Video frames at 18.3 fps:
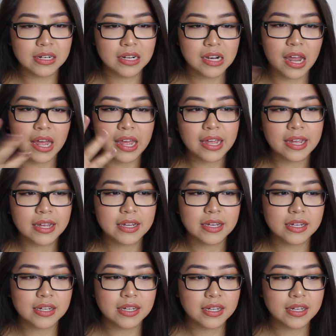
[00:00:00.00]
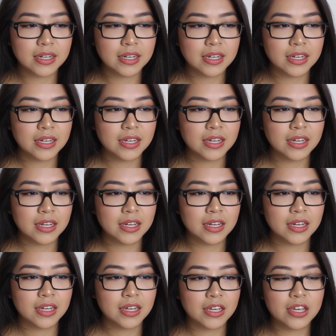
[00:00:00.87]
Like,
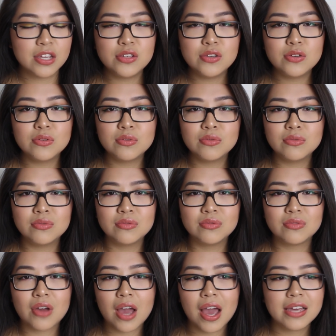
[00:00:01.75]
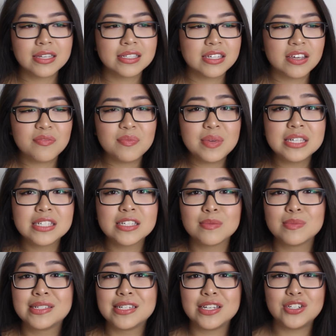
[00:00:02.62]
can you guys give me
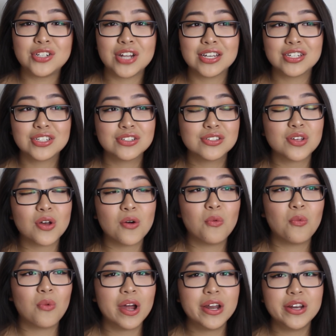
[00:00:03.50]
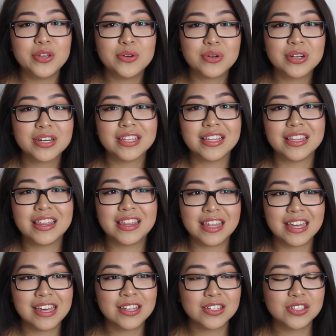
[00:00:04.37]
some suggestions on what you can
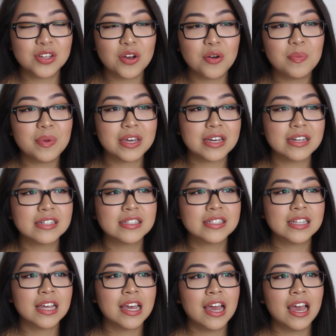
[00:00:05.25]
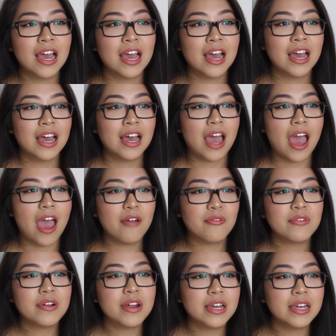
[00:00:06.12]
think so? Because
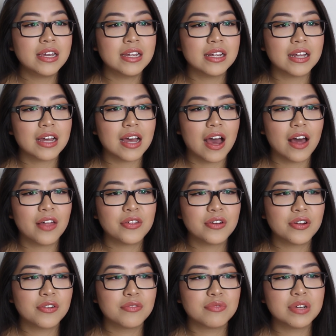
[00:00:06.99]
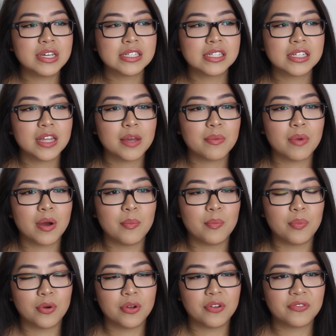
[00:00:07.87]
every other reason that
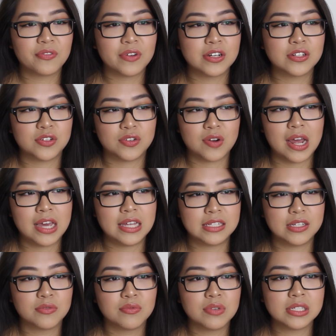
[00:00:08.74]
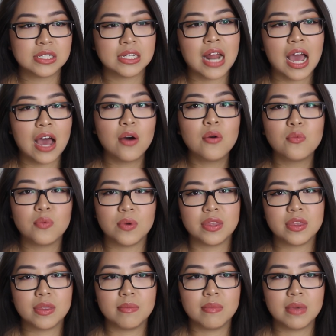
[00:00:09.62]
my boyfriend tried to reason out
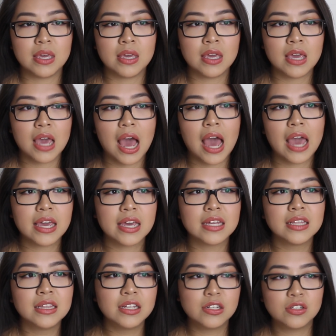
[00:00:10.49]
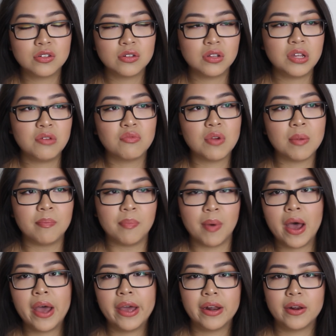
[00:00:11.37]
with me, I can literally
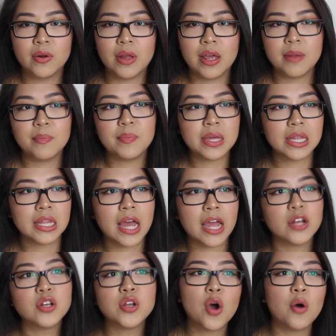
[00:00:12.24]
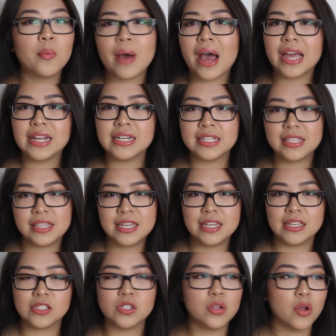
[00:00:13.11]
rebut and be like, no, but I did
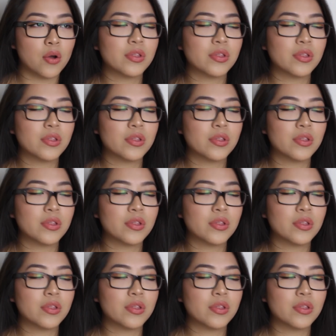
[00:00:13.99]
this.